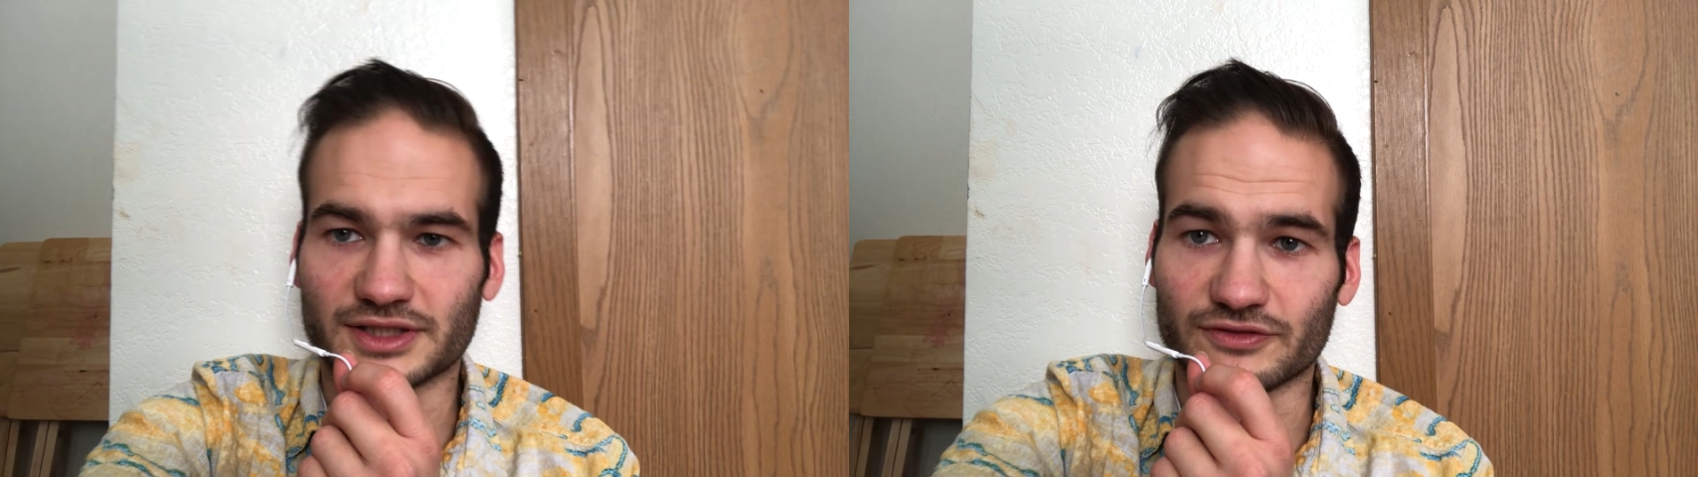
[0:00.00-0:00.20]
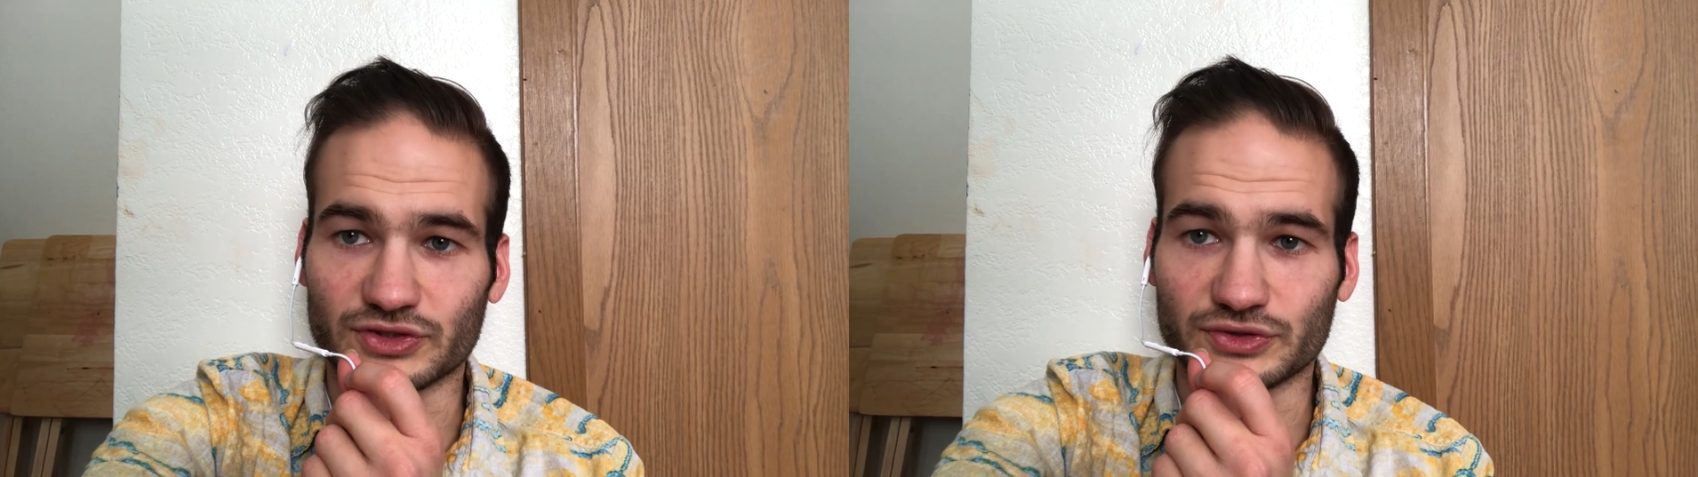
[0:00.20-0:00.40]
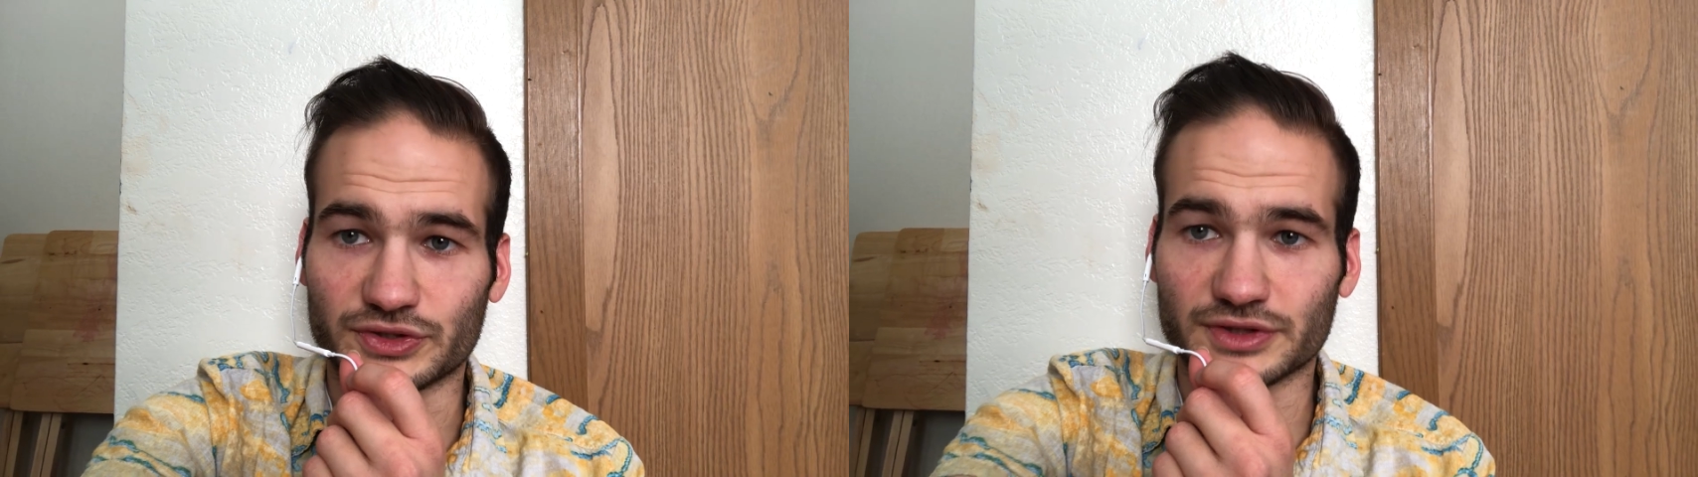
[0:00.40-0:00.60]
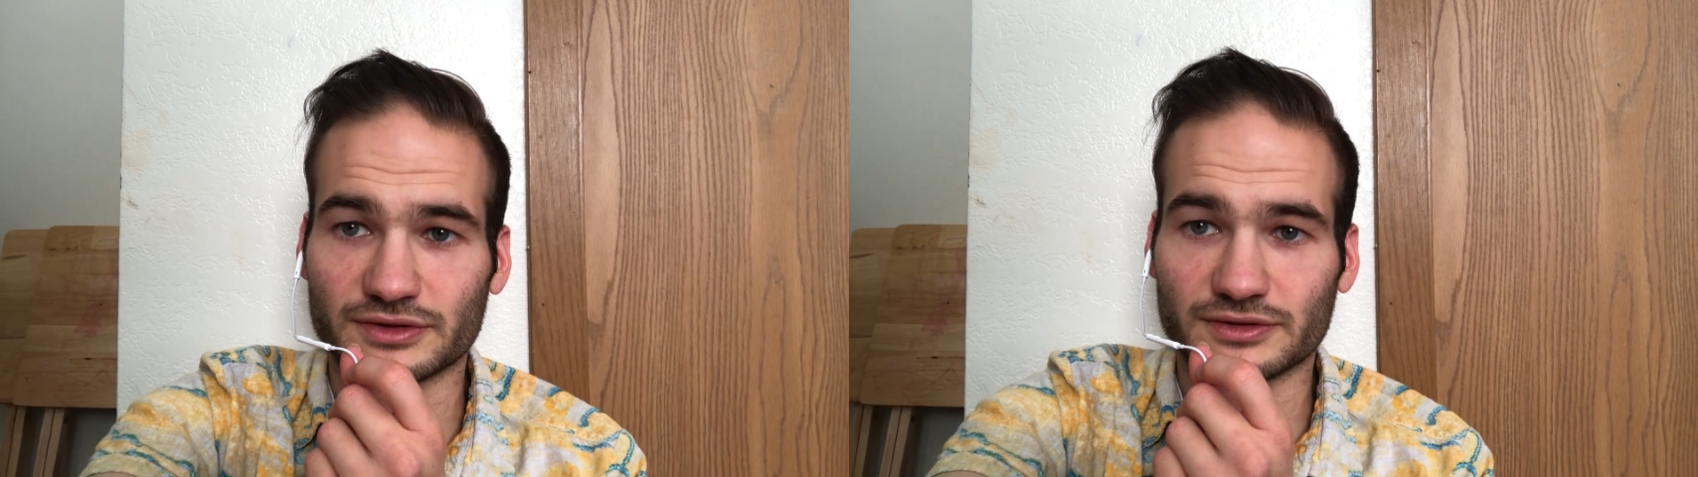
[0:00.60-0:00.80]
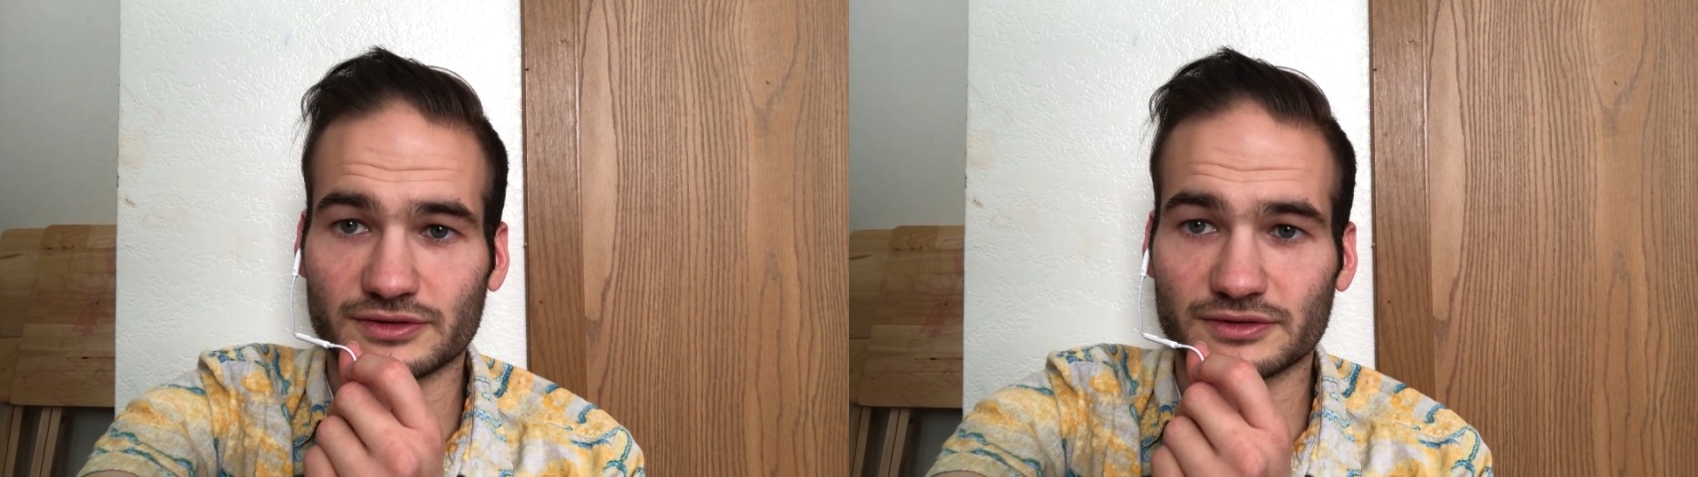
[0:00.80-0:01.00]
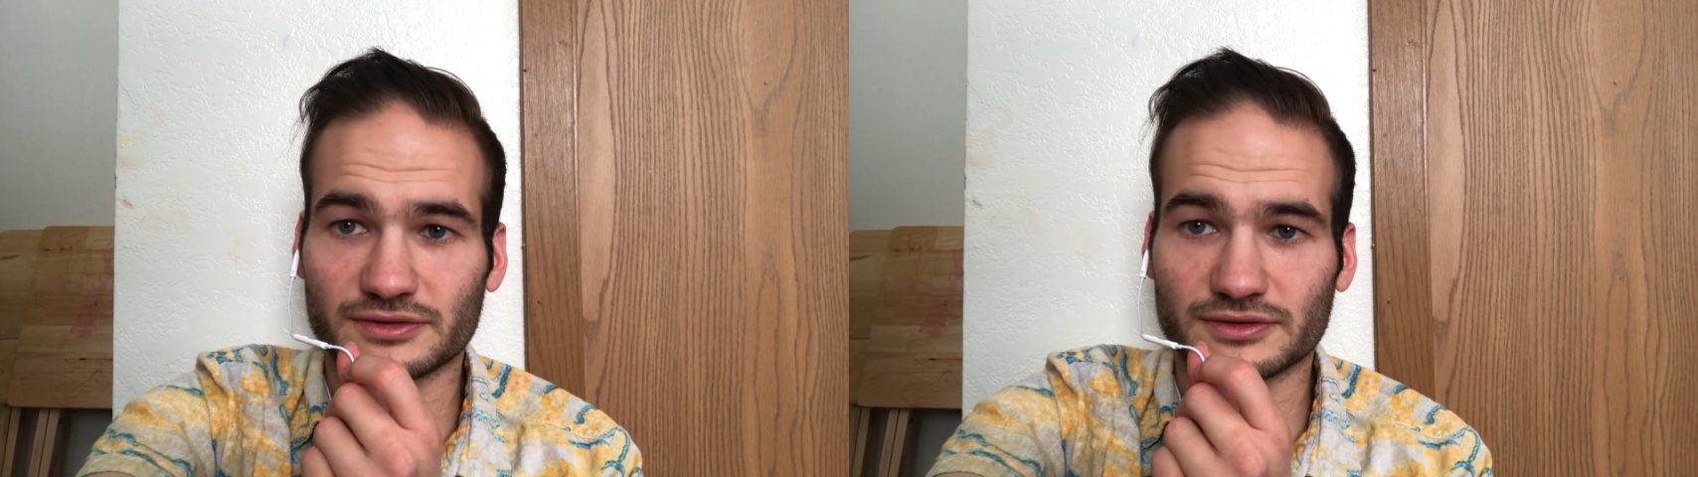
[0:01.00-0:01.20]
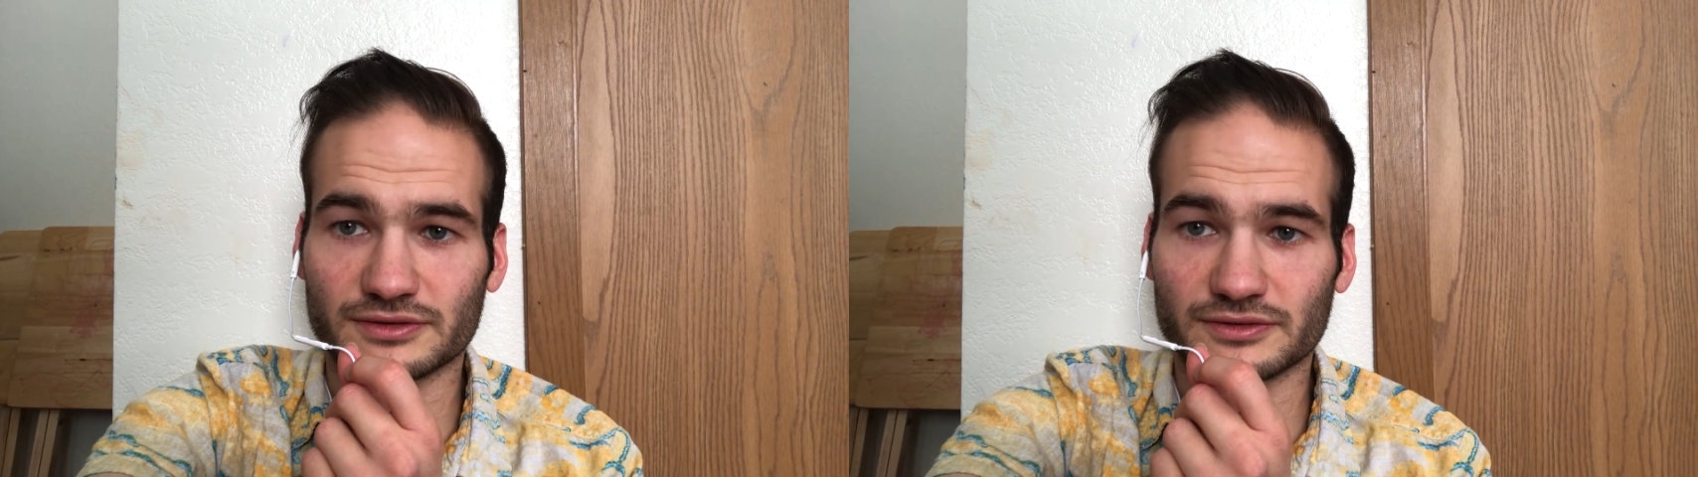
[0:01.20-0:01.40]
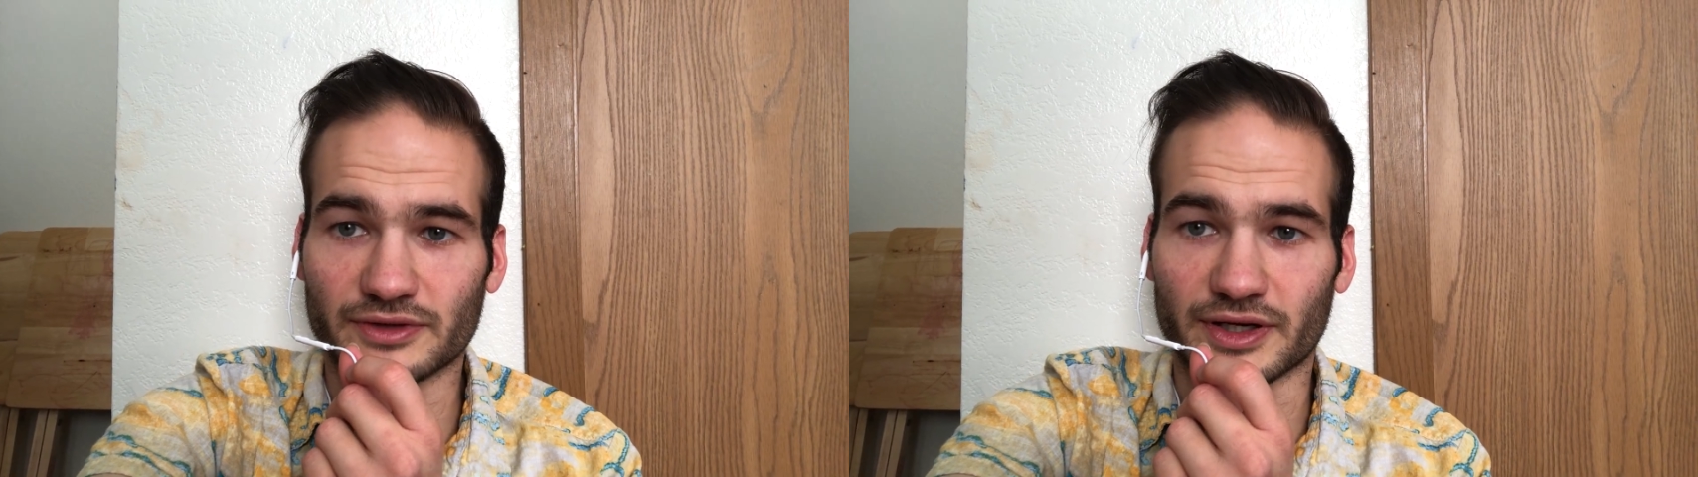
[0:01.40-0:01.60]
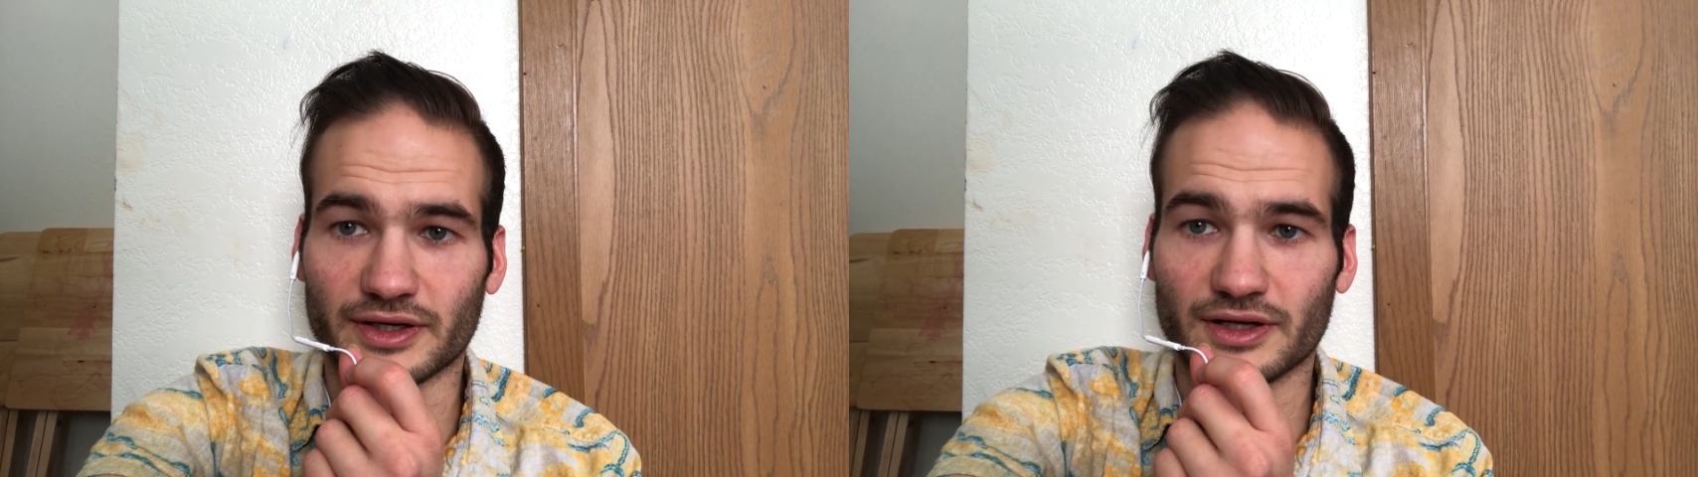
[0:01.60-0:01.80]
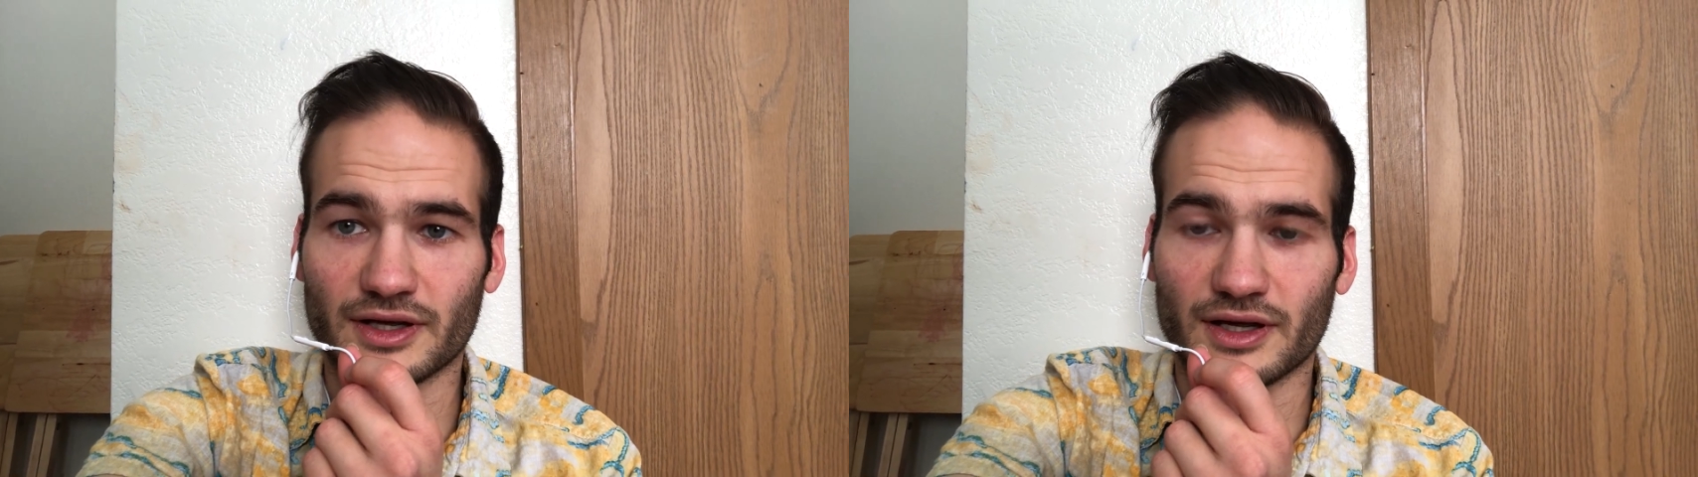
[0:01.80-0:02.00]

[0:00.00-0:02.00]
evolution, right?